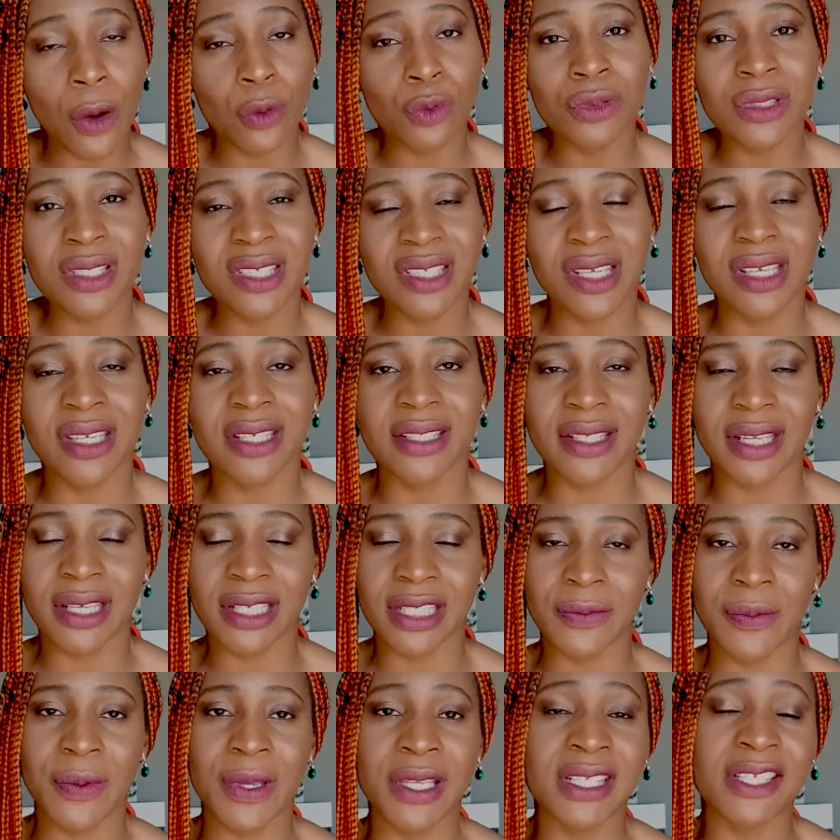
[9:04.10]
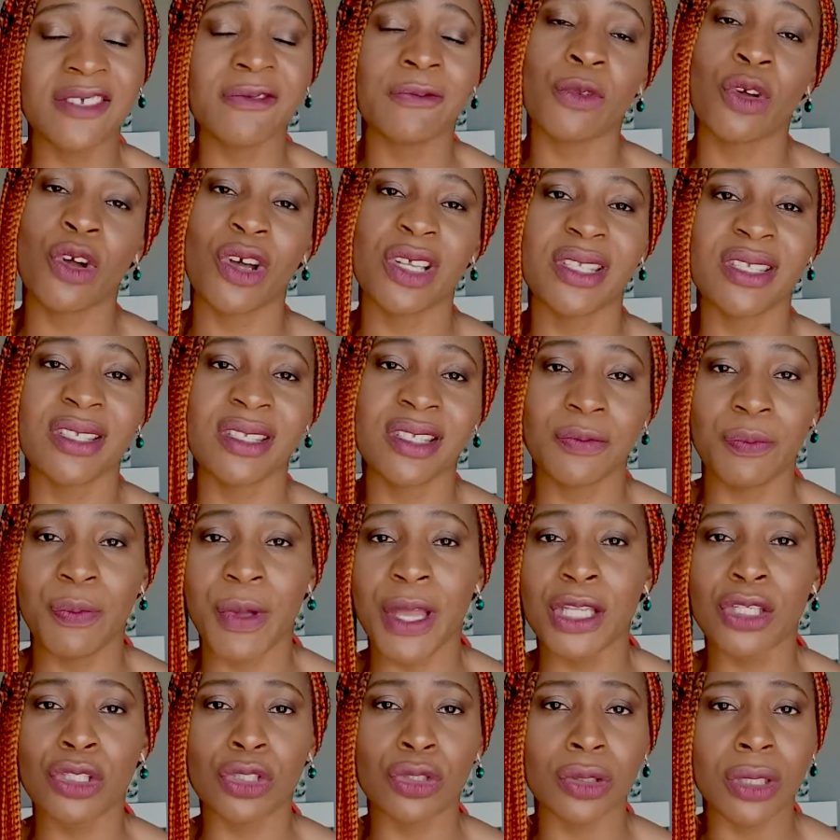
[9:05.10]
i won't say it's expensive because it
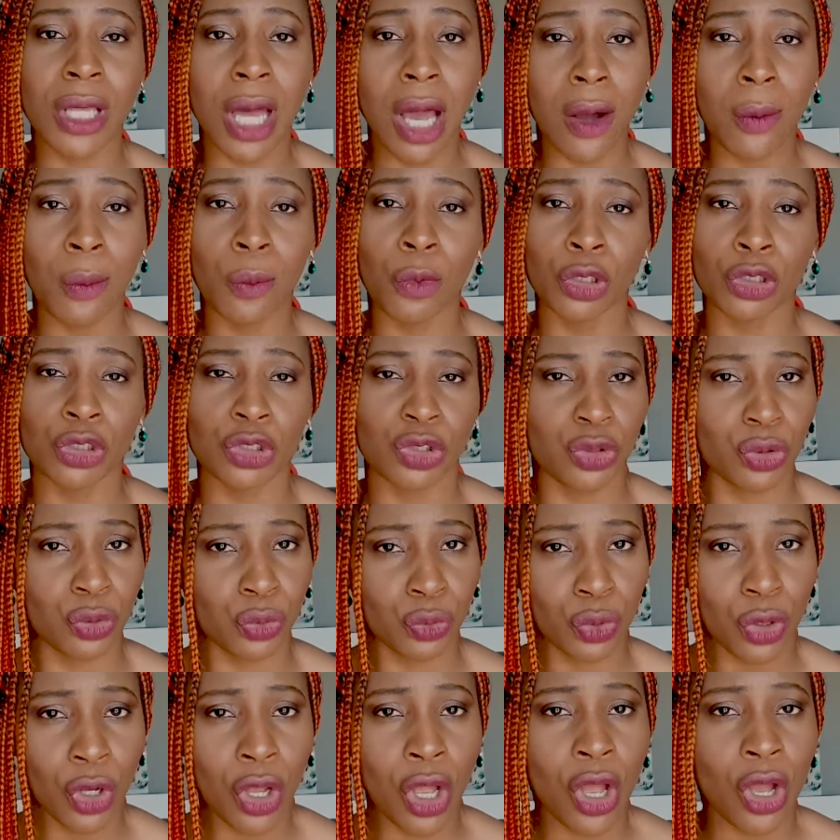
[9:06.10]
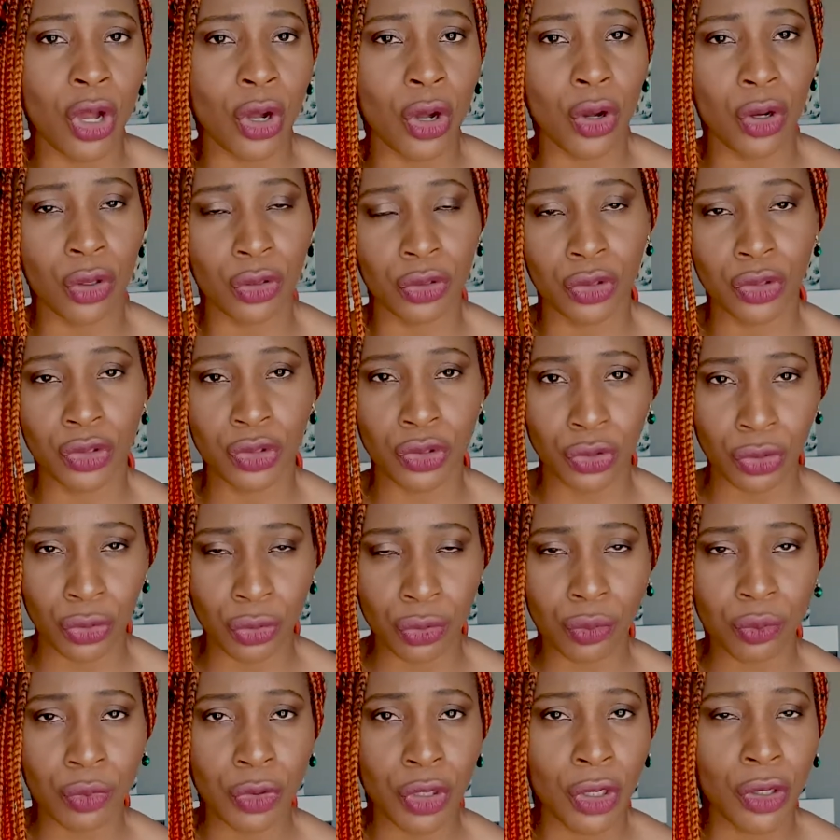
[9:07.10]
depends on how much you
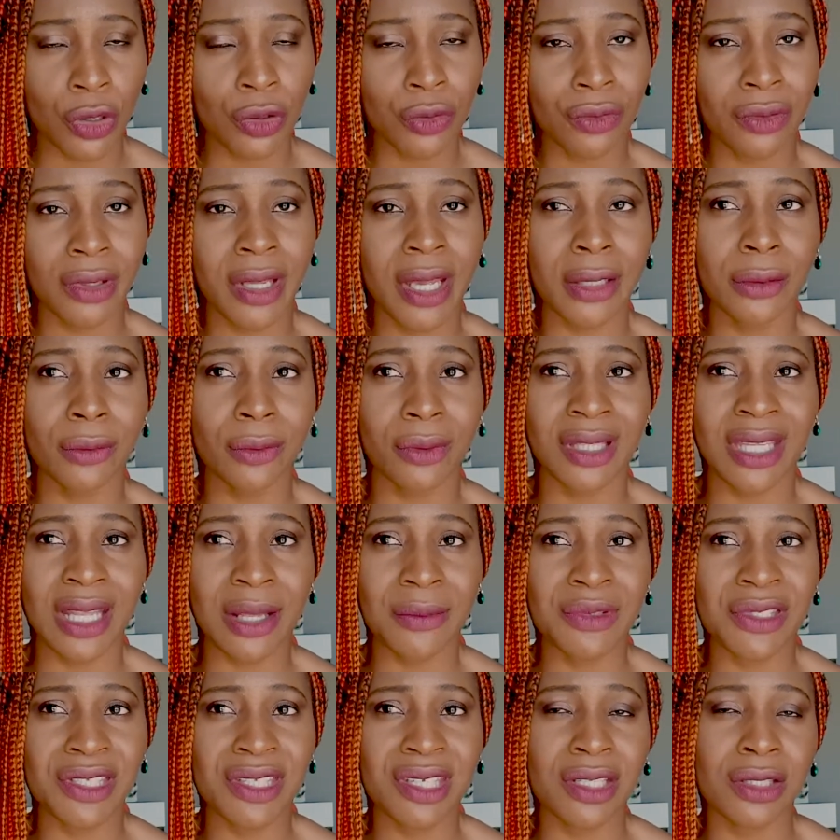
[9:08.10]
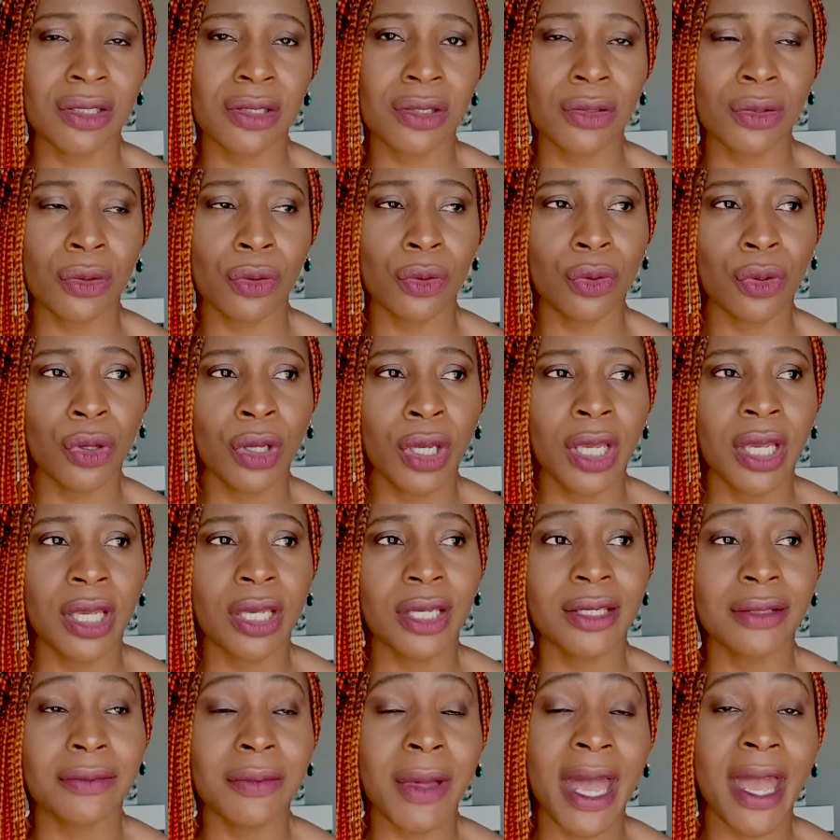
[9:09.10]
consume you get what i'm saying so
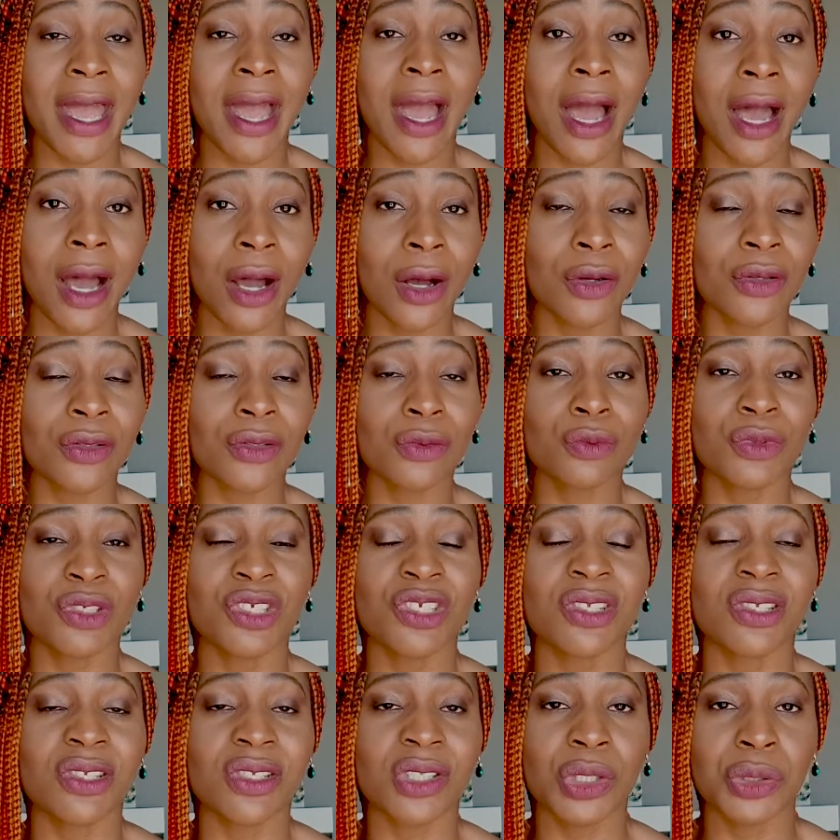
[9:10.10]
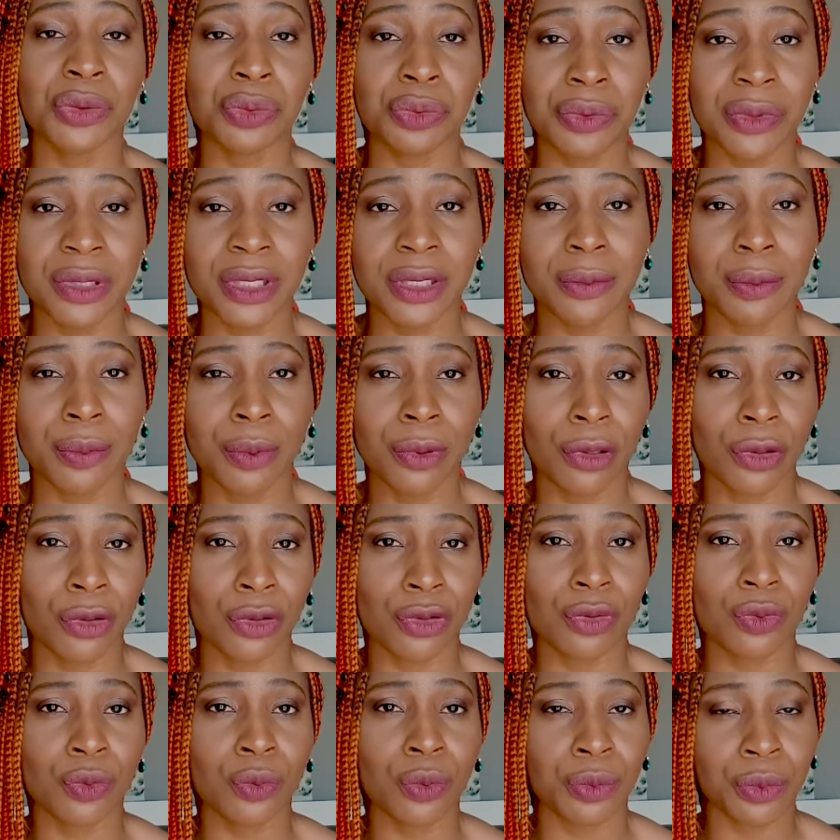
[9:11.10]
in my house which is a three
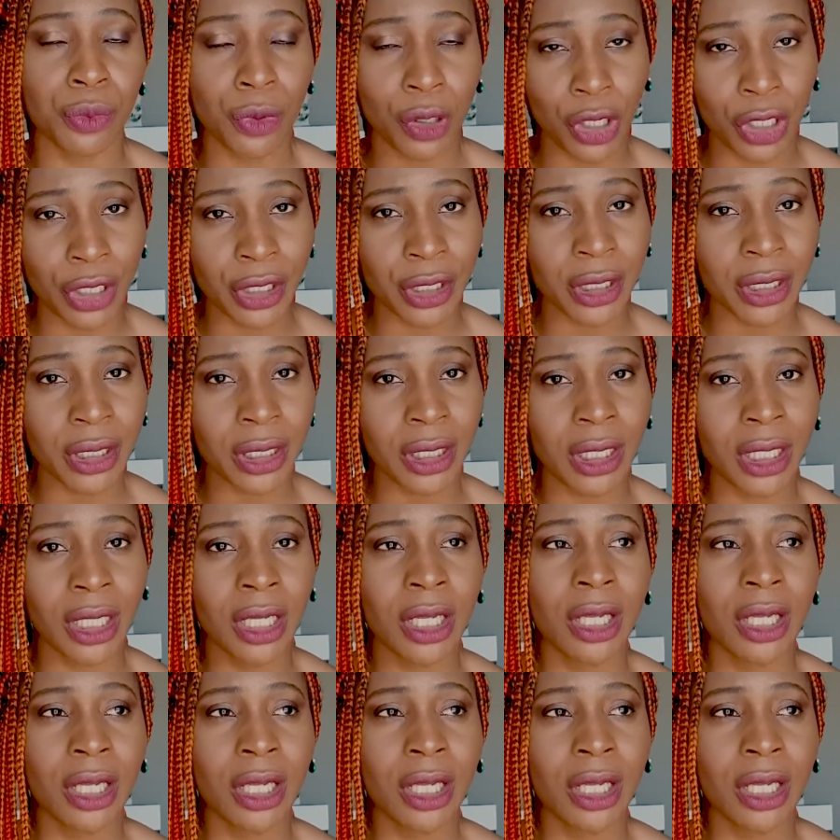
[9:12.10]
plus one